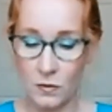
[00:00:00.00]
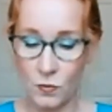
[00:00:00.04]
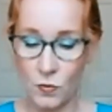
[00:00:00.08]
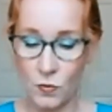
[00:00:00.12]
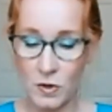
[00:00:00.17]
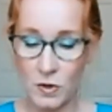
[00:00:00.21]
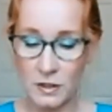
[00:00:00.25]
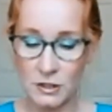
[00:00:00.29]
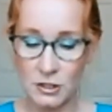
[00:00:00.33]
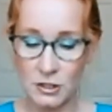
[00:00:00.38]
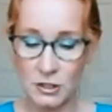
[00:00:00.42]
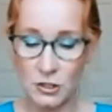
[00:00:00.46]

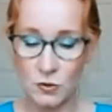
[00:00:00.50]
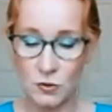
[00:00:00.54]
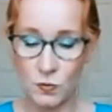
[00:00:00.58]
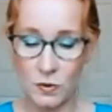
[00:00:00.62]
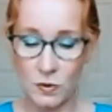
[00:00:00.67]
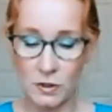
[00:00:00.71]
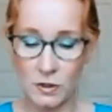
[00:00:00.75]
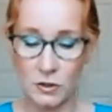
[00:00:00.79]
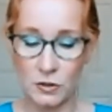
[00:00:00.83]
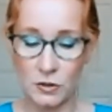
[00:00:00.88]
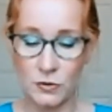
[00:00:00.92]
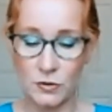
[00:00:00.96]
What do you
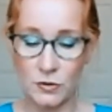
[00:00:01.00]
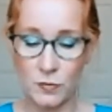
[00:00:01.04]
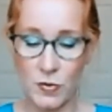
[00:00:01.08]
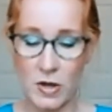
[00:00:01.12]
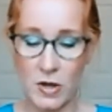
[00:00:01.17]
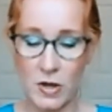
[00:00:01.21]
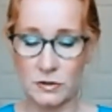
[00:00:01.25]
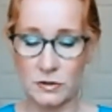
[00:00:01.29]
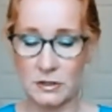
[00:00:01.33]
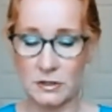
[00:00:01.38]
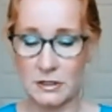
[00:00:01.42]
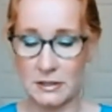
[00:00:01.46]
want to learn
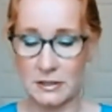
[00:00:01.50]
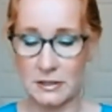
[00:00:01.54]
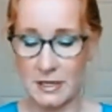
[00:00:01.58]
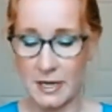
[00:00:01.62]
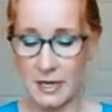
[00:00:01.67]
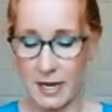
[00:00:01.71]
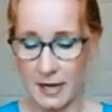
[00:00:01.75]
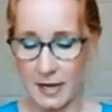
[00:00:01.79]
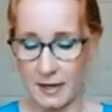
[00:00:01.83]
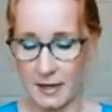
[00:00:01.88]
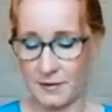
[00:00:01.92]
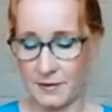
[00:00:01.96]
about
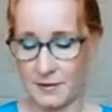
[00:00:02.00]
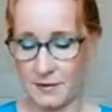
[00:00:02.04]
today?